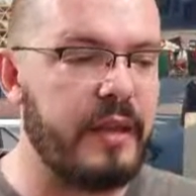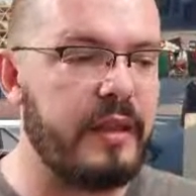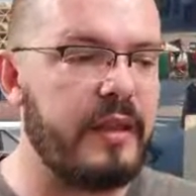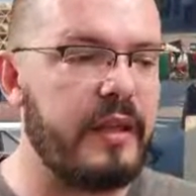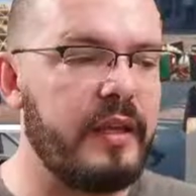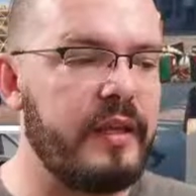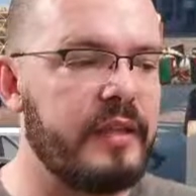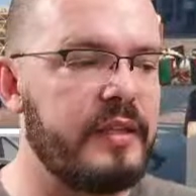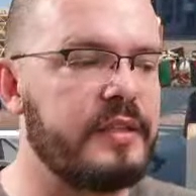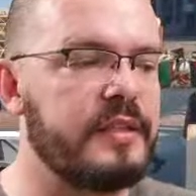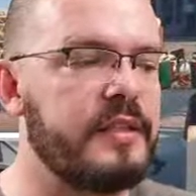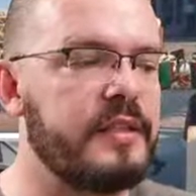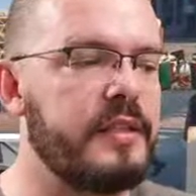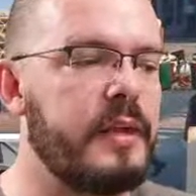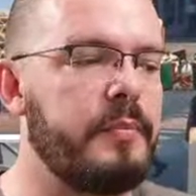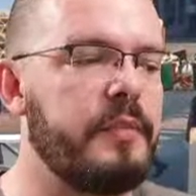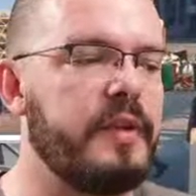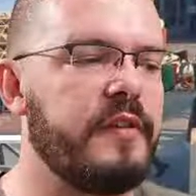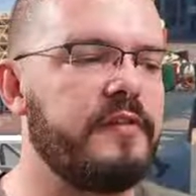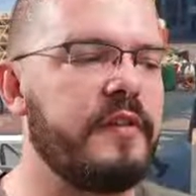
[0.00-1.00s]
think this is
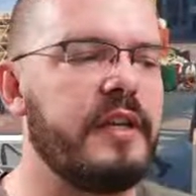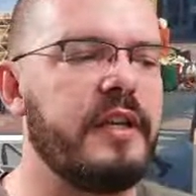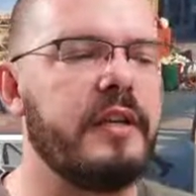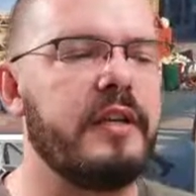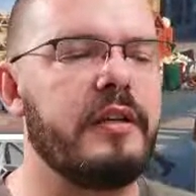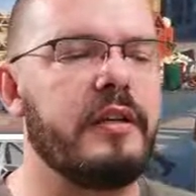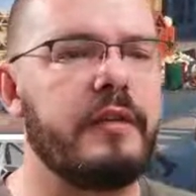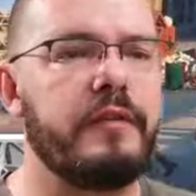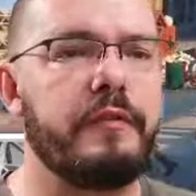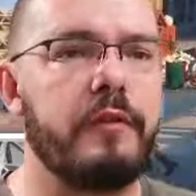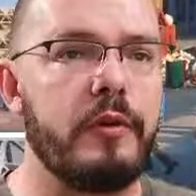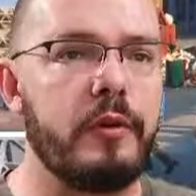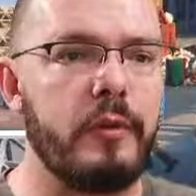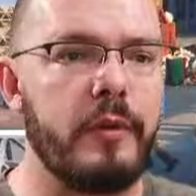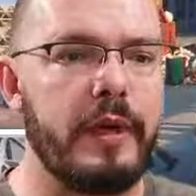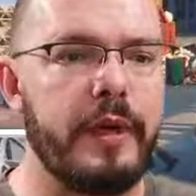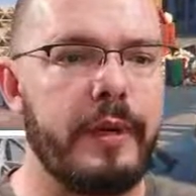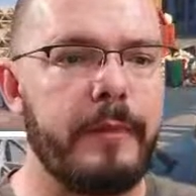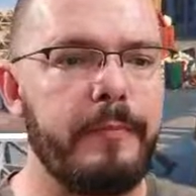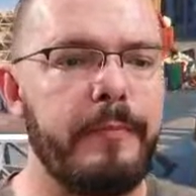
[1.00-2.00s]
uplifting in a different
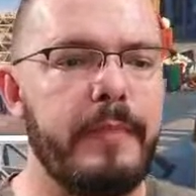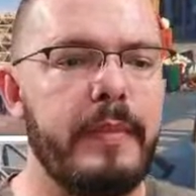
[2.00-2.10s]
way.